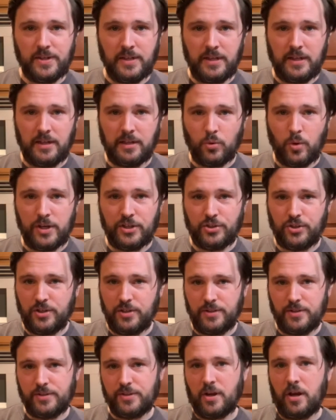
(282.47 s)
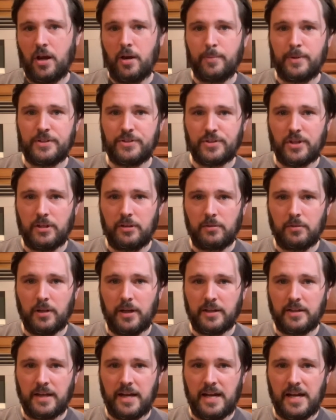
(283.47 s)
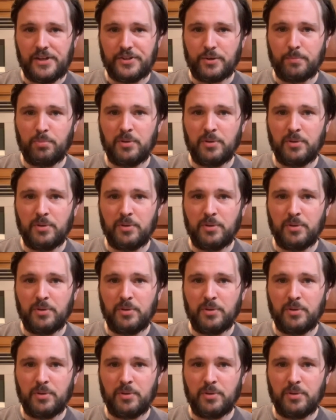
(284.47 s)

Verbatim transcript: any questions, comments that you'd like to ask,